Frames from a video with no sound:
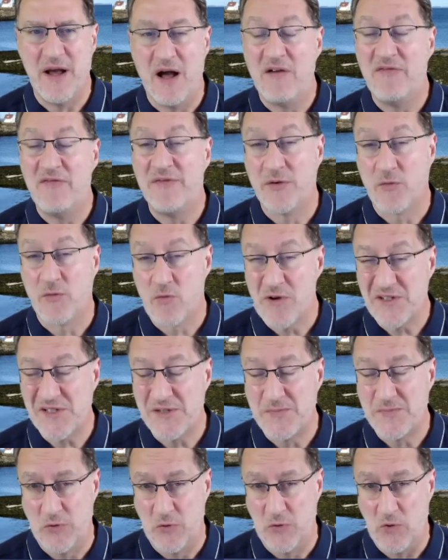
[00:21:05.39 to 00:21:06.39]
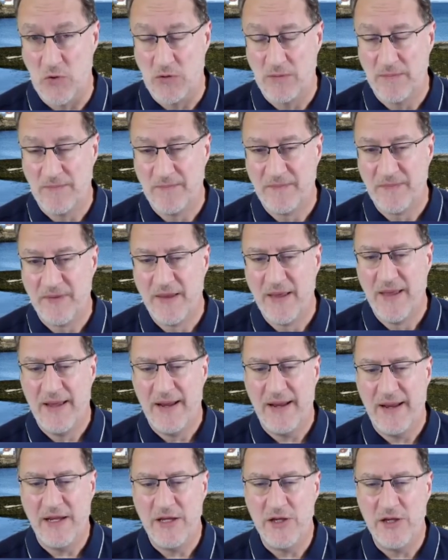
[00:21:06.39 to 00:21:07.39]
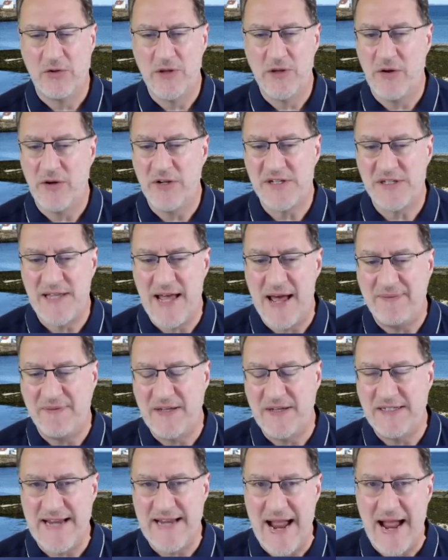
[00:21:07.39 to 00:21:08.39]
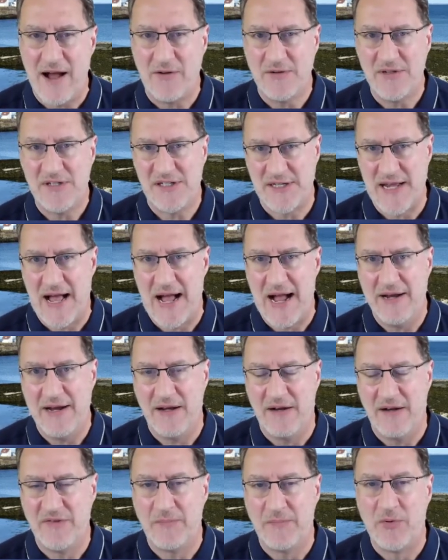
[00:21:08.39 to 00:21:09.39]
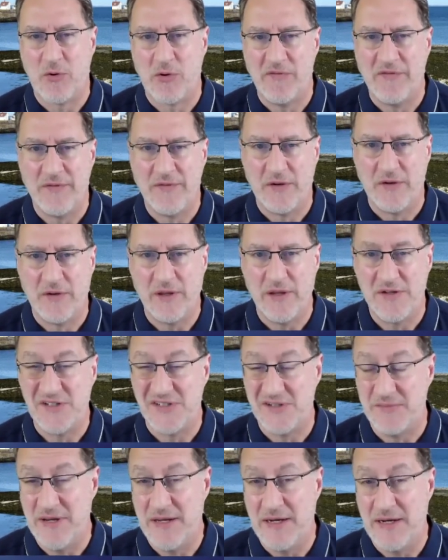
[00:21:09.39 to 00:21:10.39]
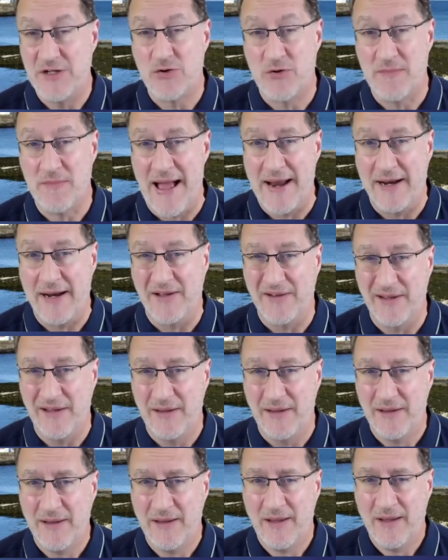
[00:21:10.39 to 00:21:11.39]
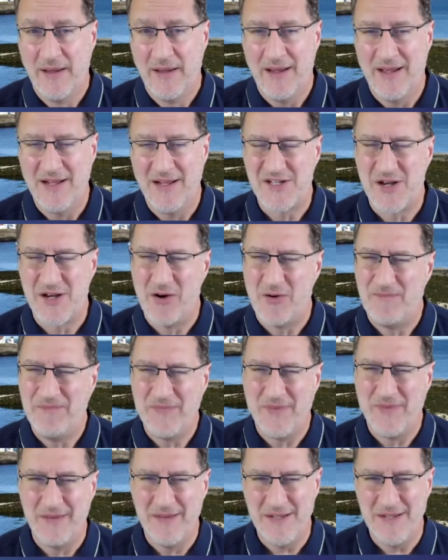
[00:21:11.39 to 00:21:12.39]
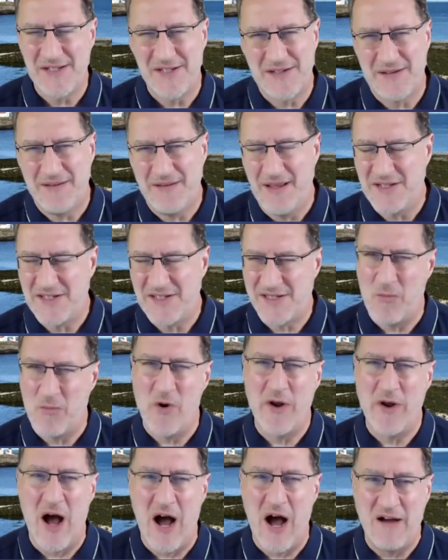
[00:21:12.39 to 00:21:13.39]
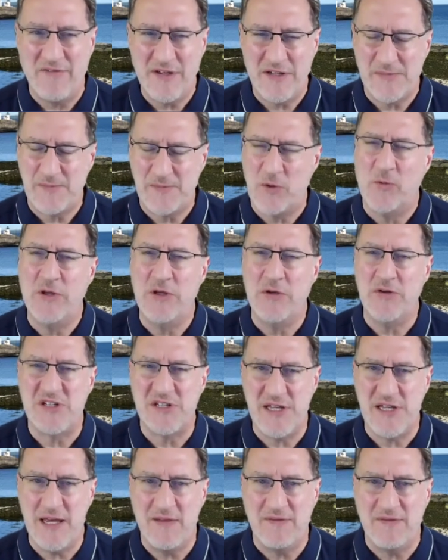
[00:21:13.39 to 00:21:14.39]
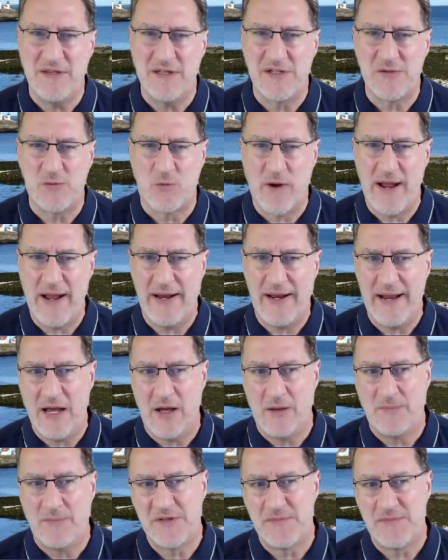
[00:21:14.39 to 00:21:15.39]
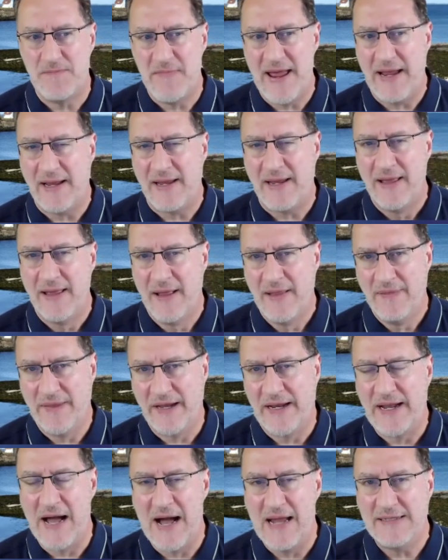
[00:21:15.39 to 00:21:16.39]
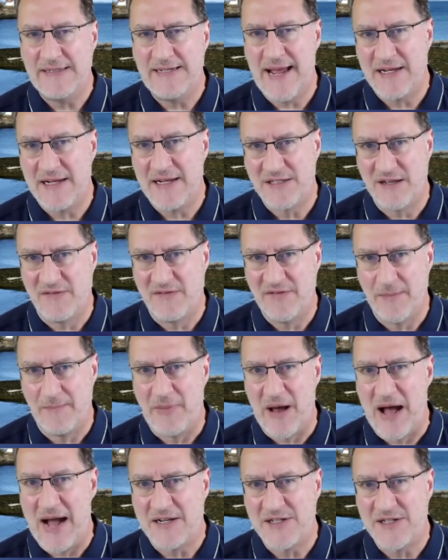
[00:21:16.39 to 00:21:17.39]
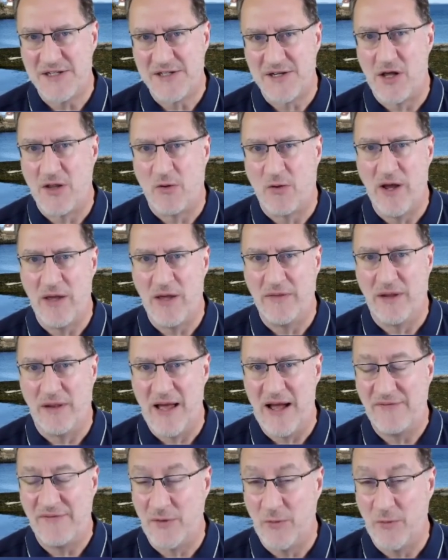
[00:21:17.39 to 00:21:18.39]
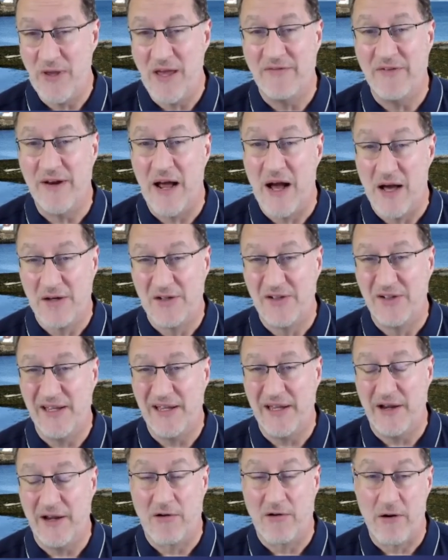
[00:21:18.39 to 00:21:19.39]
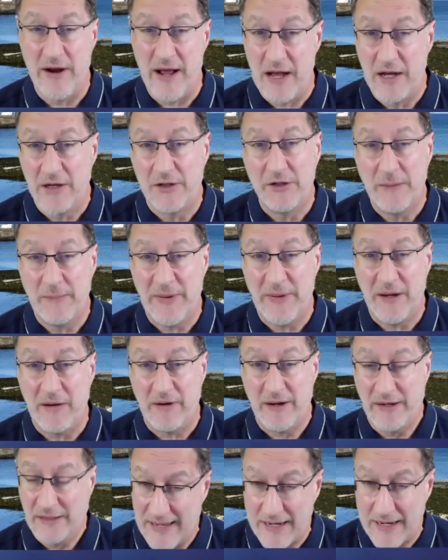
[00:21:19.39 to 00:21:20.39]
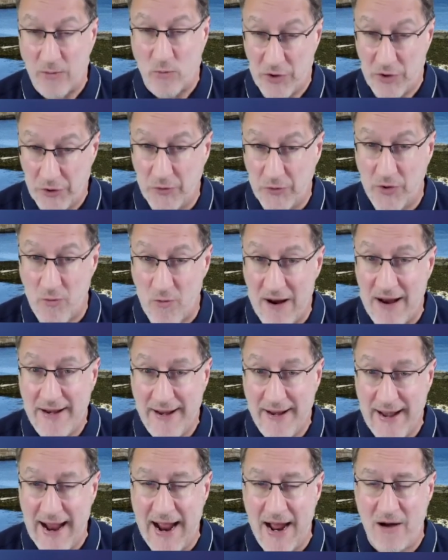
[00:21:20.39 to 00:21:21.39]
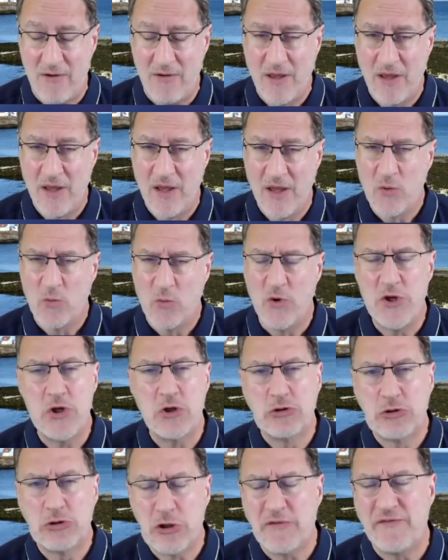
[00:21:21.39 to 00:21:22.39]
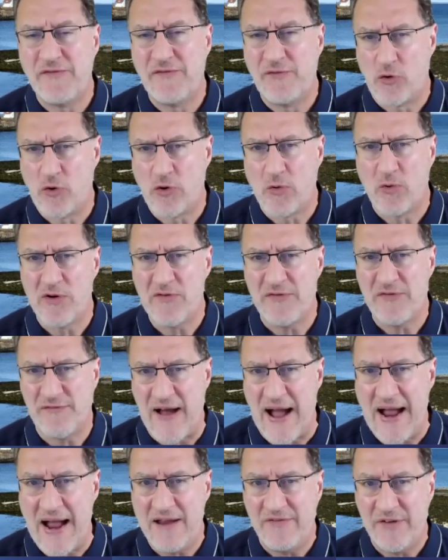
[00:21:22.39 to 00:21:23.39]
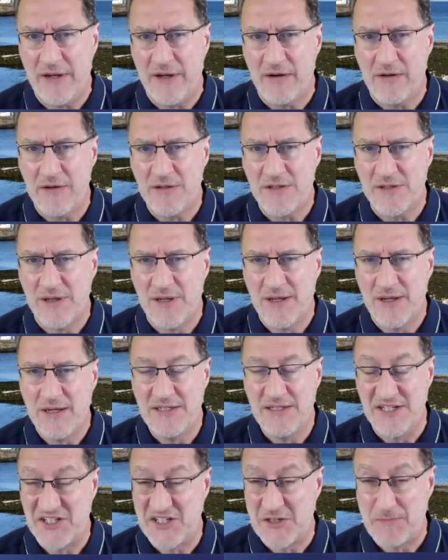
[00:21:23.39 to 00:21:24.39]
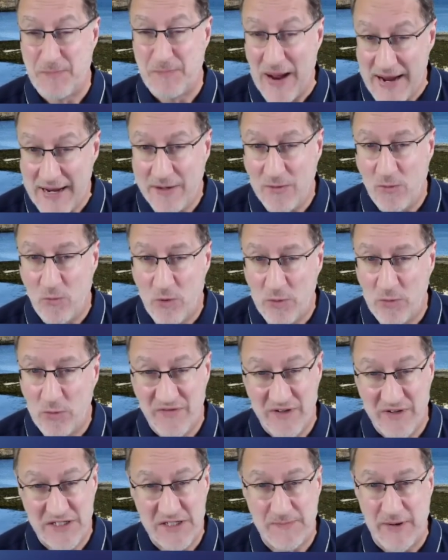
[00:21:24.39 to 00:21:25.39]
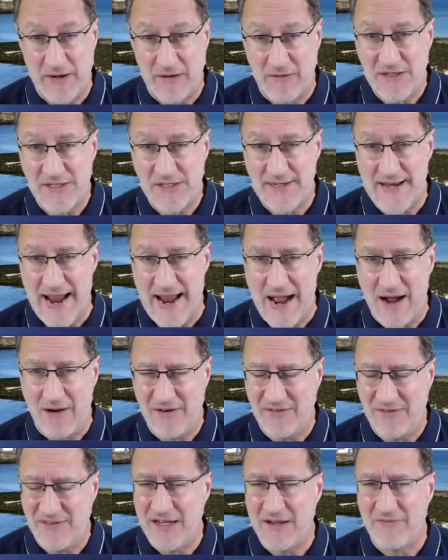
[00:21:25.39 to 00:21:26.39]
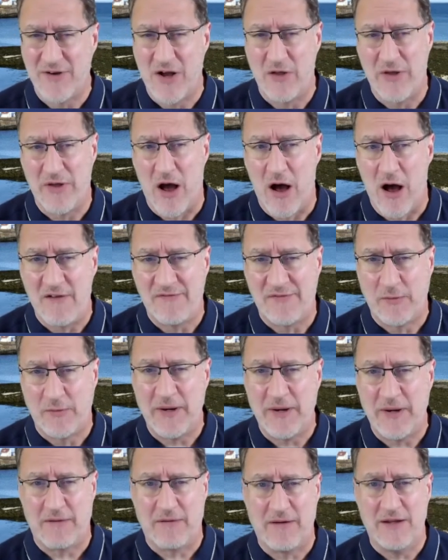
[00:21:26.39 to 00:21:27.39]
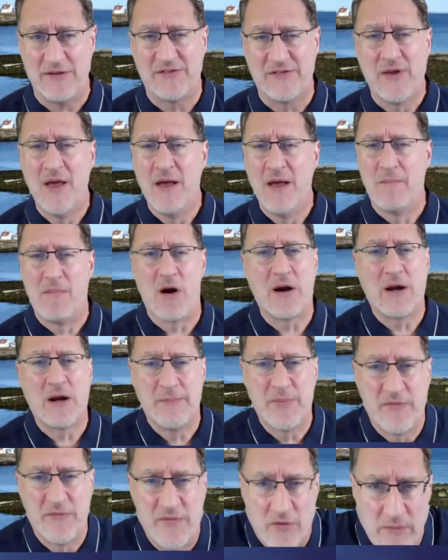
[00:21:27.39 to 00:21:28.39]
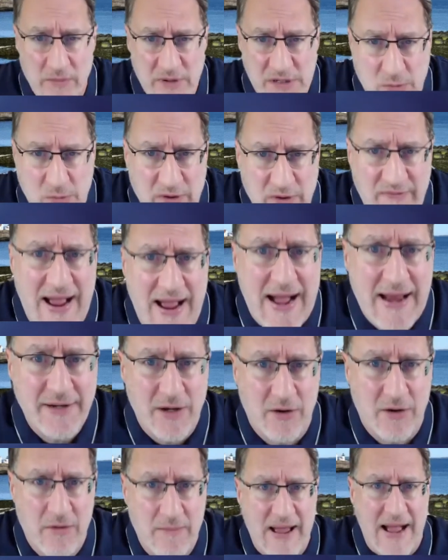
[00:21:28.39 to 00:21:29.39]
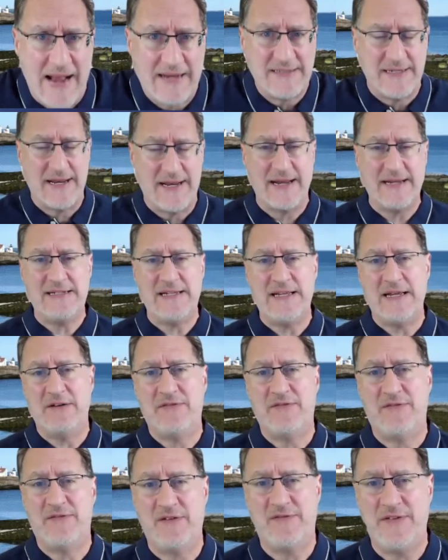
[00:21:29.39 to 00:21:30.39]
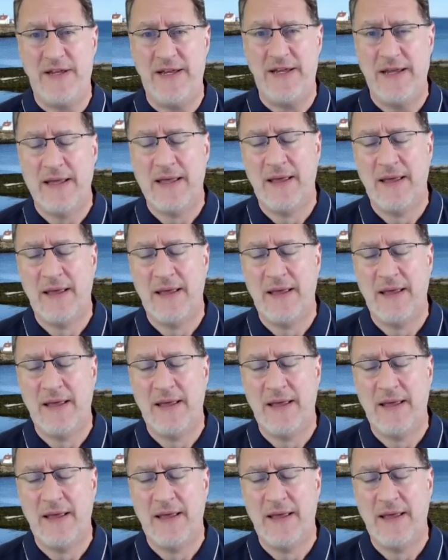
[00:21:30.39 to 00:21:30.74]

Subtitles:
of the risk pool, you'll notice that the downside of the portfolio is diminished dramatically. And so it's somewhat obvious, but when you see it this way, it helps make the context of the boxes all the way on the left. And we have an ugly year or an ugly period like we're doing right now. When you look forward 5 years, despite what we've experienced now, and think of all the awful periods, market performance we've had going back to 1950,